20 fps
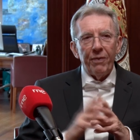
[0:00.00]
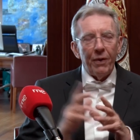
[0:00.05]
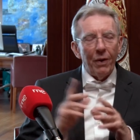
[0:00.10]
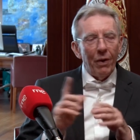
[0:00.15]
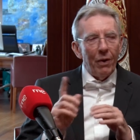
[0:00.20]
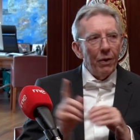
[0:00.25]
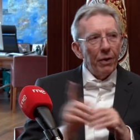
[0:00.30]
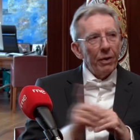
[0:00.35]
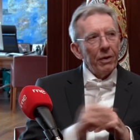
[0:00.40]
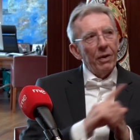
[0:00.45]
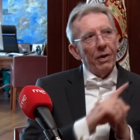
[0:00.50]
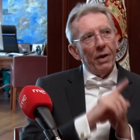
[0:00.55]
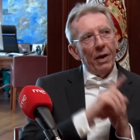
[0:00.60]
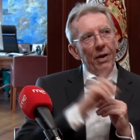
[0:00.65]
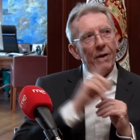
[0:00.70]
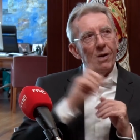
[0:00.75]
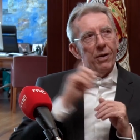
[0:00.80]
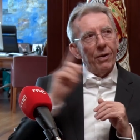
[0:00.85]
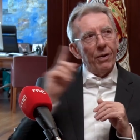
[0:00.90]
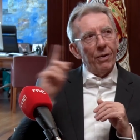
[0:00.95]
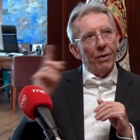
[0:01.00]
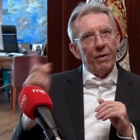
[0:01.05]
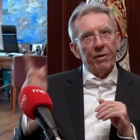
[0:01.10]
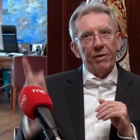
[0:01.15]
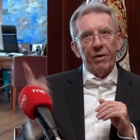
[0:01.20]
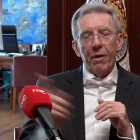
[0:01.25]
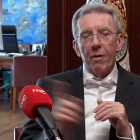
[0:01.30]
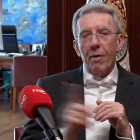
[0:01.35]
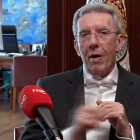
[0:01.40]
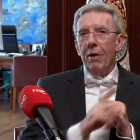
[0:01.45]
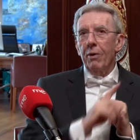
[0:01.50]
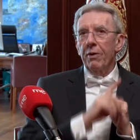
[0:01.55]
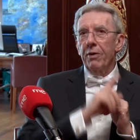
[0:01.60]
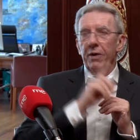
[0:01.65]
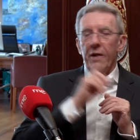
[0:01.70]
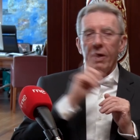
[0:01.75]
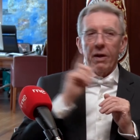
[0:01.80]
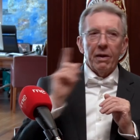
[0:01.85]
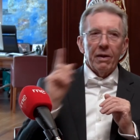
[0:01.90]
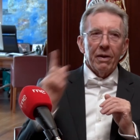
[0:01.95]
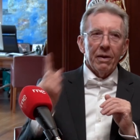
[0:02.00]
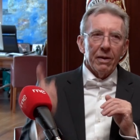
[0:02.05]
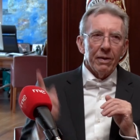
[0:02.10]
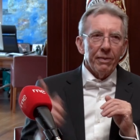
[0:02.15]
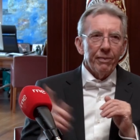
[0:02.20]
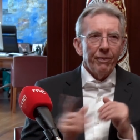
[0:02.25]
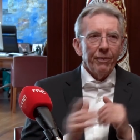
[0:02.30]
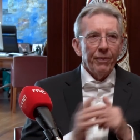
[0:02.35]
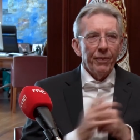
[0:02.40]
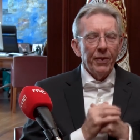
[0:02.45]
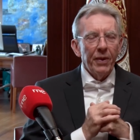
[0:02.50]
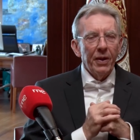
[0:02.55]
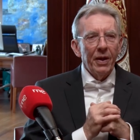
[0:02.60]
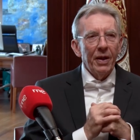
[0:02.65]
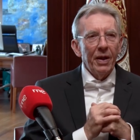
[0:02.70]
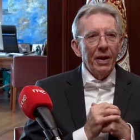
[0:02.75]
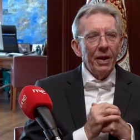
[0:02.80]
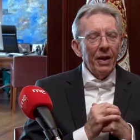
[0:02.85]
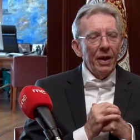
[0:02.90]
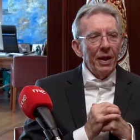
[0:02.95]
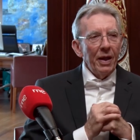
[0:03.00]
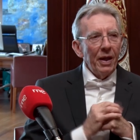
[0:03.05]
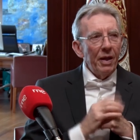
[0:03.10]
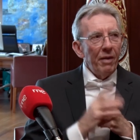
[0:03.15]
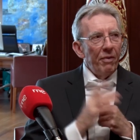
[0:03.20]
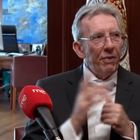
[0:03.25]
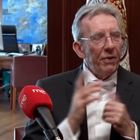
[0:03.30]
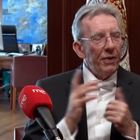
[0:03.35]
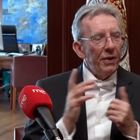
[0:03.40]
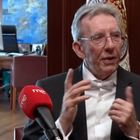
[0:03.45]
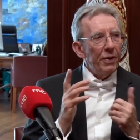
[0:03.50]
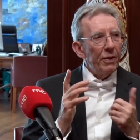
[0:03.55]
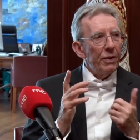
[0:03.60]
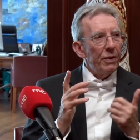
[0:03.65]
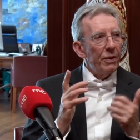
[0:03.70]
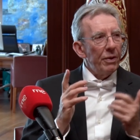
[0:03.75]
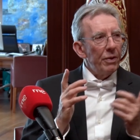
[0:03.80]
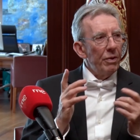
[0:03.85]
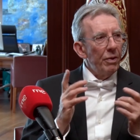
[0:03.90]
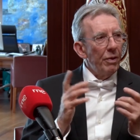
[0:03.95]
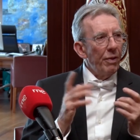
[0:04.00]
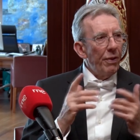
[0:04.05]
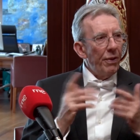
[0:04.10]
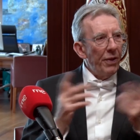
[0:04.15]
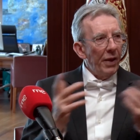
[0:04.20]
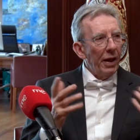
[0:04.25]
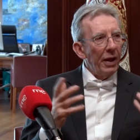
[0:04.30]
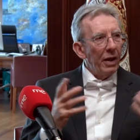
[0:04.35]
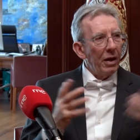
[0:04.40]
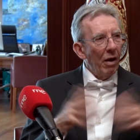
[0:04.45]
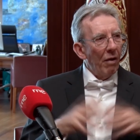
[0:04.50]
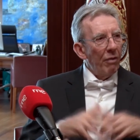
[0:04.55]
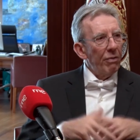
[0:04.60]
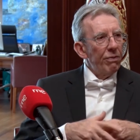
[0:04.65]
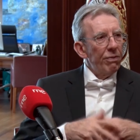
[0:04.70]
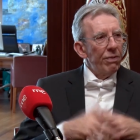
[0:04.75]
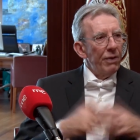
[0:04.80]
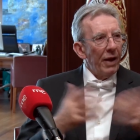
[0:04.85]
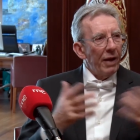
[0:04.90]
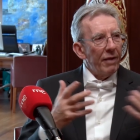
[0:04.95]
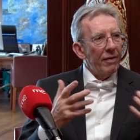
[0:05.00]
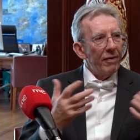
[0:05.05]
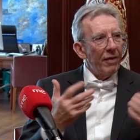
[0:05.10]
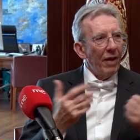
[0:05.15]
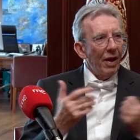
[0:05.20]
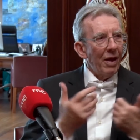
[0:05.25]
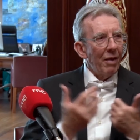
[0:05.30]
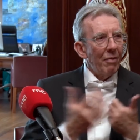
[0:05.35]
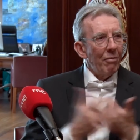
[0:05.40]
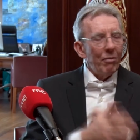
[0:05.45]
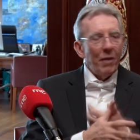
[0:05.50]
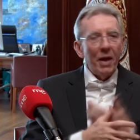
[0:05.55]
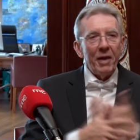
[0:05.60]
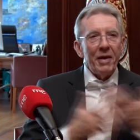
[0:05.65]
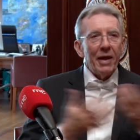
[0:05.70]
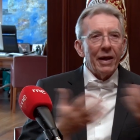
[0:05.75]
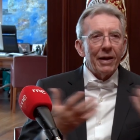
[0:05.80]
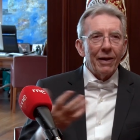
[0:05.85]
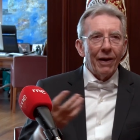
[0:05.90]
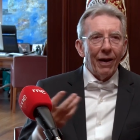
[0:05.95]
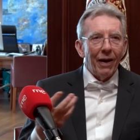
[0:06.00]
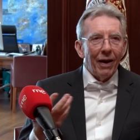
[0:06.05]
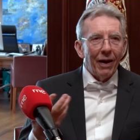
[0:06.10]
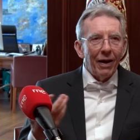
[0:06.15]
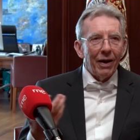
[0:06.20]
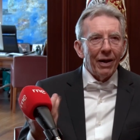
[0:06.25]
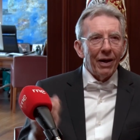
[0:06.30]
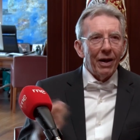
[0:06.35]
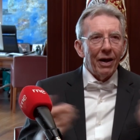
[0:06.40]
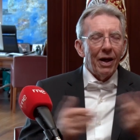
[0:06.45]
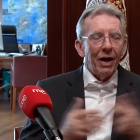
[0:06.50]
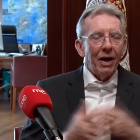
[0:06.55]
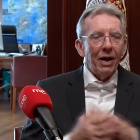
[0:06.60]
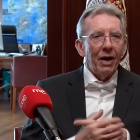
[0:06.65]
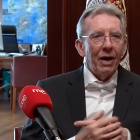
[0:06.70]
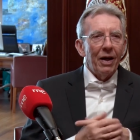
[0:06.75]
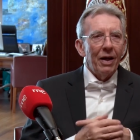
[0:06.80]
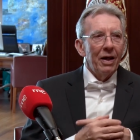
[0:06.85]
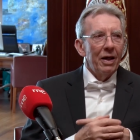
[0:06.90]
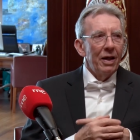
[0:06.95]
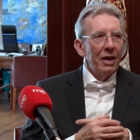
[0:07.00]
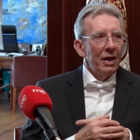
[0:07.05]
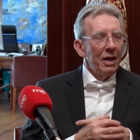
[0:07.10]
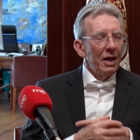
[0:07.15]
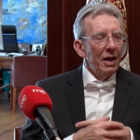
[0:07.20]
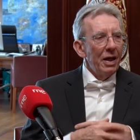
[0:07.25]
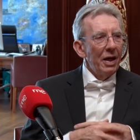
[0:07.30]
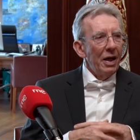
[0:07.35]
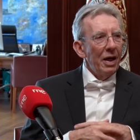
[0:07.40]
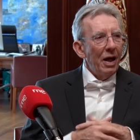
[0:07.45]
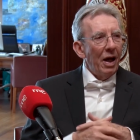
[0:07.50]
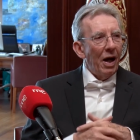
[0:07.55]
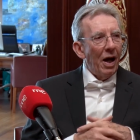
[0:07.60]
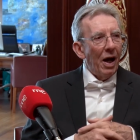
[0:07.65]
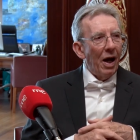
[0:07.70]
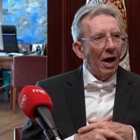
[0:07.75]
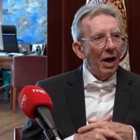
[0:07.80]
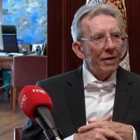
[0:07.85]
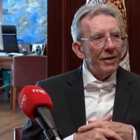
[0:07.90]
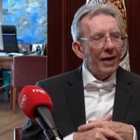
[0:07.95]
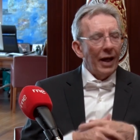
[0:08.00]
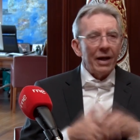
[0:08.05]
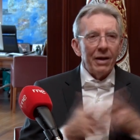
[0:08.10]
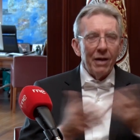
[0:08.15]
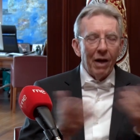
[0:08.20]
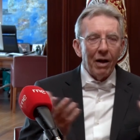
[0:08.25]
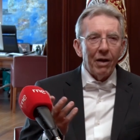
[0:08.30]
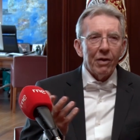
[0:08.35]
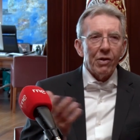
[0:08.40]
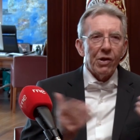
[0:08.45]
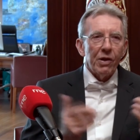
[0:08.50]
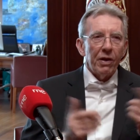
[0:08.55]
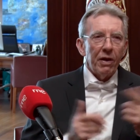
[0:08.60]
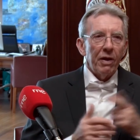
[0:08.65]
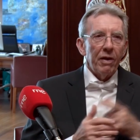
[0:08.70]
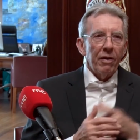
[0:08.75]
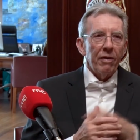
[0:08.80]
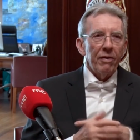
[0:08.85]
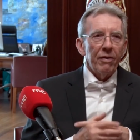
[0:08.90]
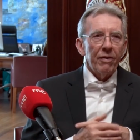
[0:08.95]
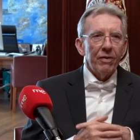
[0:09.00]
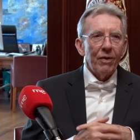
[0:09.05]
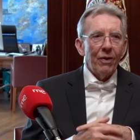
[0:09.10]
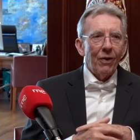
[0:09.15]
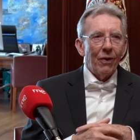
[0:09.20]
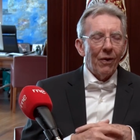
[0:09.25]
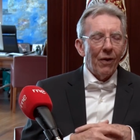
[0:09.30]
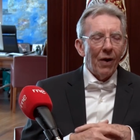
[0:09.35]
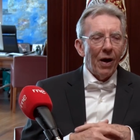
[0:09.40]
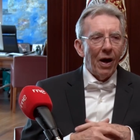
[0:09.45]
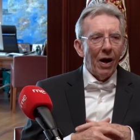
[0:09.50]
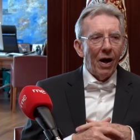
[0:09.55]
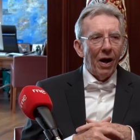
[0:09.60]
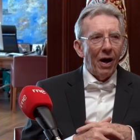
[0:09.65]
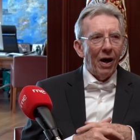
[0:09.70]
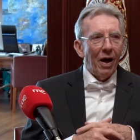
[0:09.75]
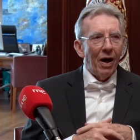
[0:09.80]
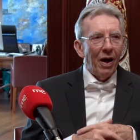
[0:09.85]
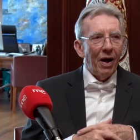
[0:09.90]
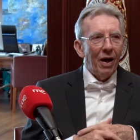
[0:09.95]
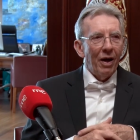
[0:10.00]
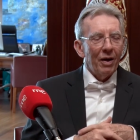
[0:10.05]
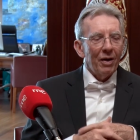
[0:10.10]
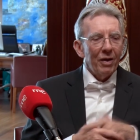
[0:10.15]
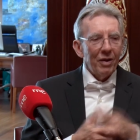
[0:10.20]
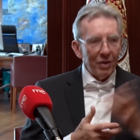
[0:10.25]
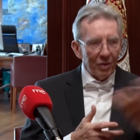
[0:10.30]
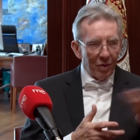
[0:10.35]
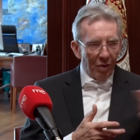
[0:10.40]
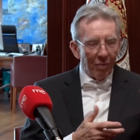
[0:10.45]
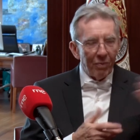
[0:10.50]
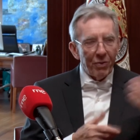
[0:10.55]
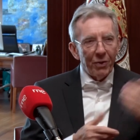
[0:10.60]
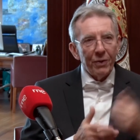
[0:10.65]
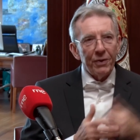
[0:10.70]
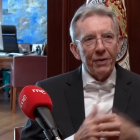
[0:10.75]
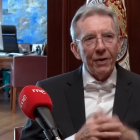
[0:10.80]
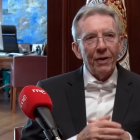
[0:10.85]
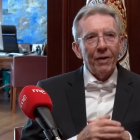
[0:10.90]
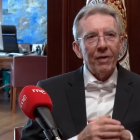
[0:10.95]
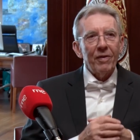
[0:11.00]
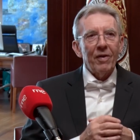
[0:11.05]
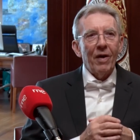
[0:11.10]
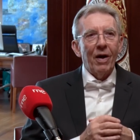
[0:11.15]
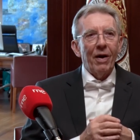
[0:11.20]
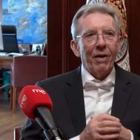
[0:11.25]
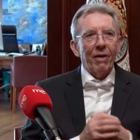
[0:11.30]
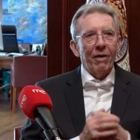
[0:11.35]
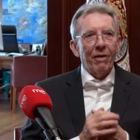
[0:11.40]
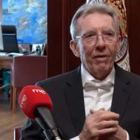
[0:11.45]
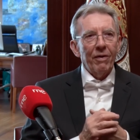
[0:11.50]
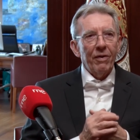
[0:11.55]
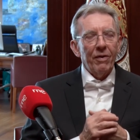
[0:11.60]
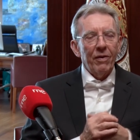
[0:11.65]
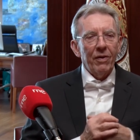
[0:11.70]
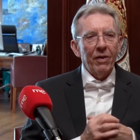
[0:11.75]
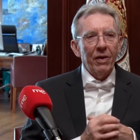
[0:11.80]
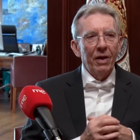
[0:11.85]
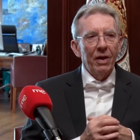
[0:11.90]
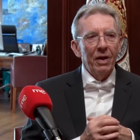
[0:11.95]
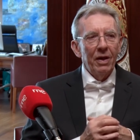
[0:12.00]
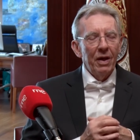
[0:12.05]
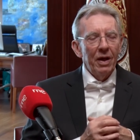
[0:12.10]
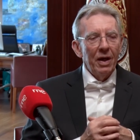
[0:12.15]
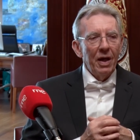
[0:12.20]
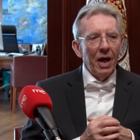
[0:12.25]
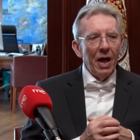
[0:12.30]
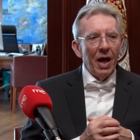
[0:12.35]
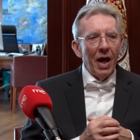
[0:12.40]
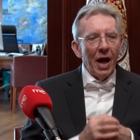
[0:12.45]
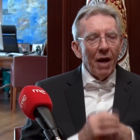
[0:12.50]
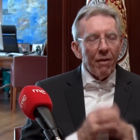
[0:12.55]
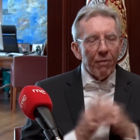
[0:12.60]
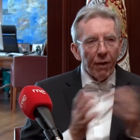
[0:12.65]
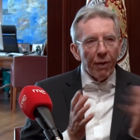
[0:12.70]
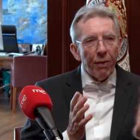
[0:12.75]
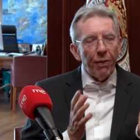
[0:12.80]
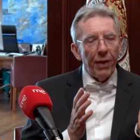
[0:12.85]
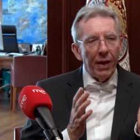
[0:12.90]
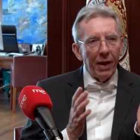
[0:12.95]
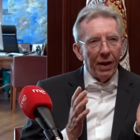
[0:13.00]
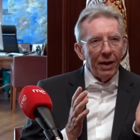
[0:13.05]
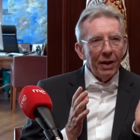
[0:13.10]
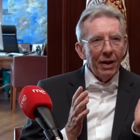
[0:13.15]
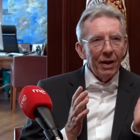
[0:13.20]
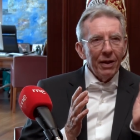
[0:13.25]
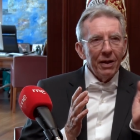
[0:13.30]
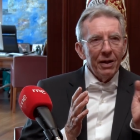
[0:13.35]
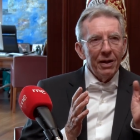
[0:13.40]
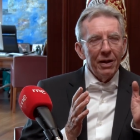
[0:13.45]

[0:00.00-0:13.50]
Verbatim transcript: you look in your surrounding, if you think of, let's say, medical uh, uh, technologies or uh, computer science, everything